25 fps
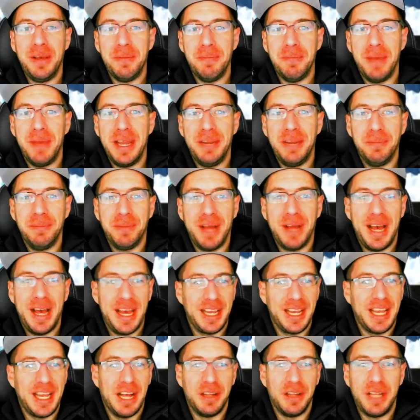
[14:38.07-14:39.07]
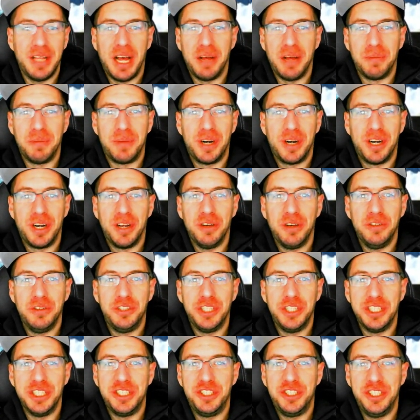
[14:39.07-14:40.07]
Men in Black, Alberto,
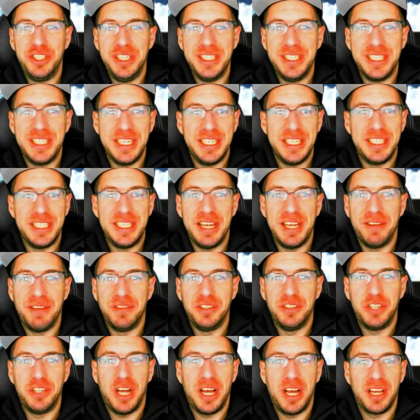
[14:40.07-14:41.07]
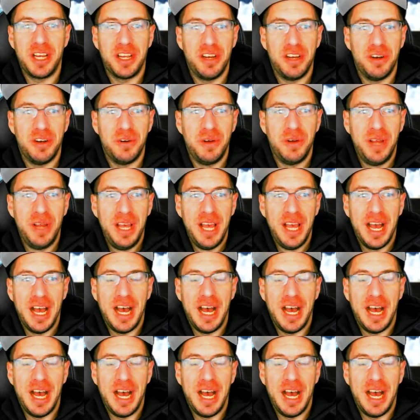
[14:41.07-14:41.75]
Just Jesus, Devin Drago.